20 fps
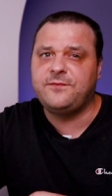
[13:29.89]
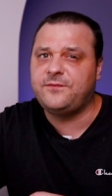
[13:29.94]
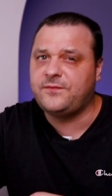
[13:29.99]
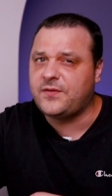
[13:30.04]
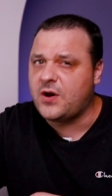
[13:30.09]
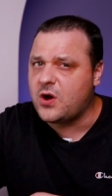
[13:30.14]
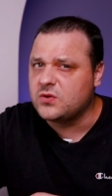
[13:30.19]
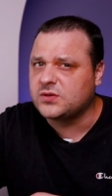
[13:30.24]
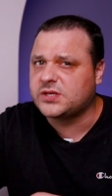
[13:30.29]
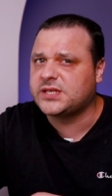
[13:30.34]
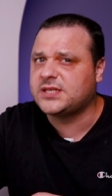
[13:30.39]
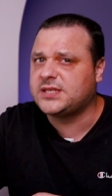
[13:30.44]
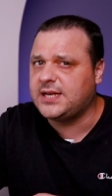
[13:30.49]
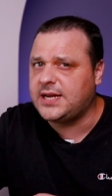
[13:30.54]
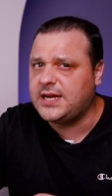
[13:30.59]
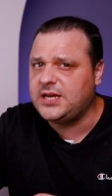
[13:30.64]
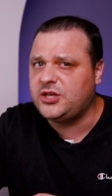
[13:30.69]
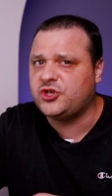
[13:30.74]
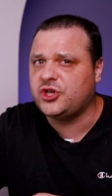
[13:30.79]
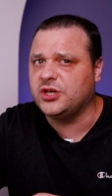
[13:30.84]
false
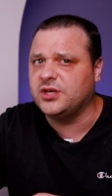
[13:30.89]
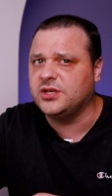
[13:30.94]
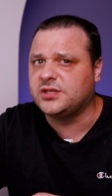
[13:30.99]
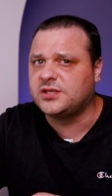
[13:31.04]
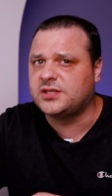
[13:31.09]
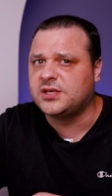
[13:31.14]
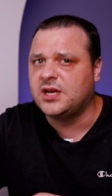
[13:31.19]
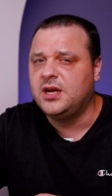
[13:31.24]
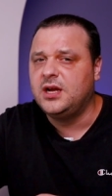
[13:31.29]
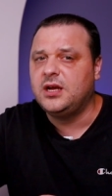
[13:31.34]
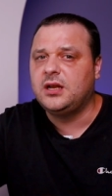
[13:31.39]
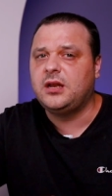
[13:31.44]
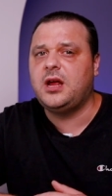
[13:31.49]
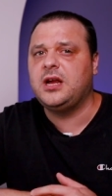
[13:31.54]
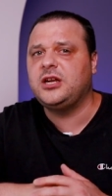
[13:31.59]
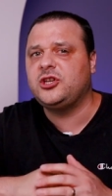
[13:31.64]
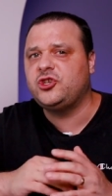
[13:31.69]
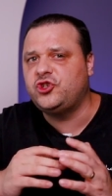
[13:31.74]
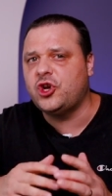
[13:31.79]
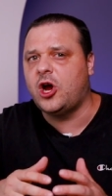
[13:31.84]
teachers
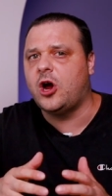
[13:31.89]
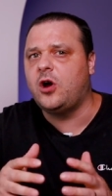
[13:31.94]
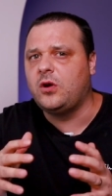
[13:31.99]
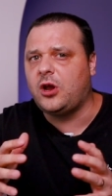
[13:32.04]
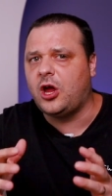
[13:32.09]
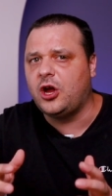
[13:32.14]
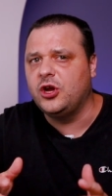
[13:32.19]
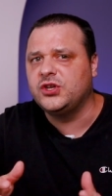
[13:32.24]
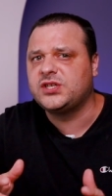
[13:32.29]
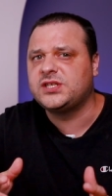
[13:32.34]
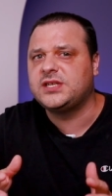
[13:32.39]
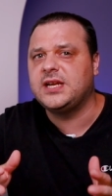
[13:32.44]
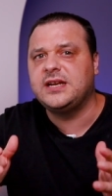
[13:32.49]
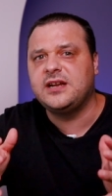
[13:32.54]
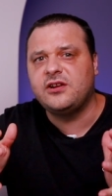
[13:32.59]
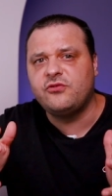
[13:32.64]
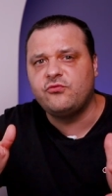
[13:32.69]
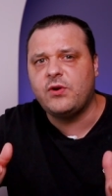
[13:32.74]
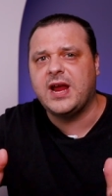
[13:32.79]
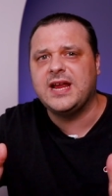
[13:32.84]
like Joel Osteen
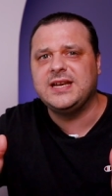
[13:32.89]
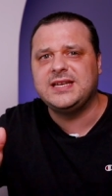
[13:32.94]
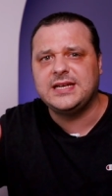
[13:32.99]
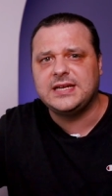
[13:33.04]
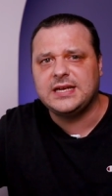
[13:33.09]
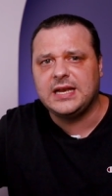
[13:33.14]
and Randy